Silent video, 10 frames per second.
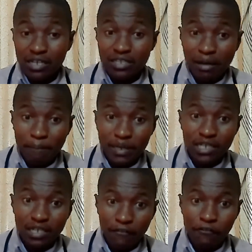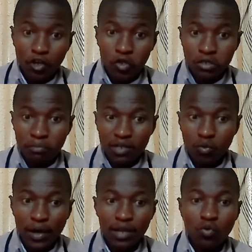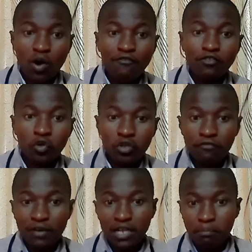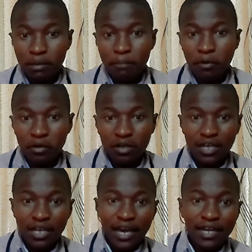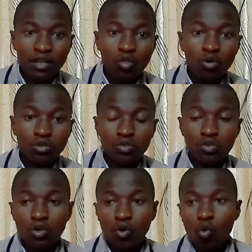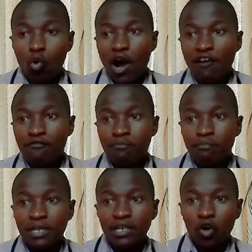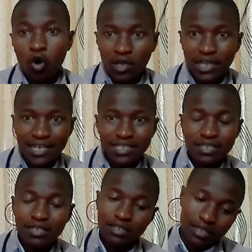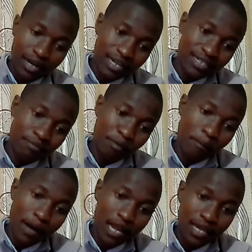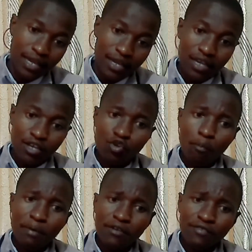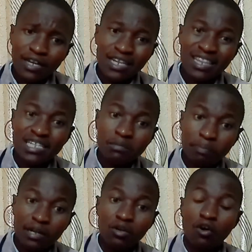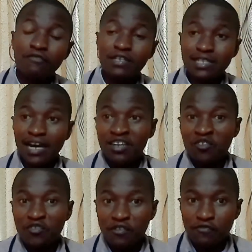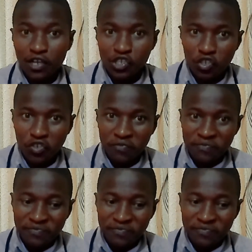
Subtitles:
it's a bit difficult. But when you have notified people and those who have been contacts screened properly, you prevent the spread of this kind of infection.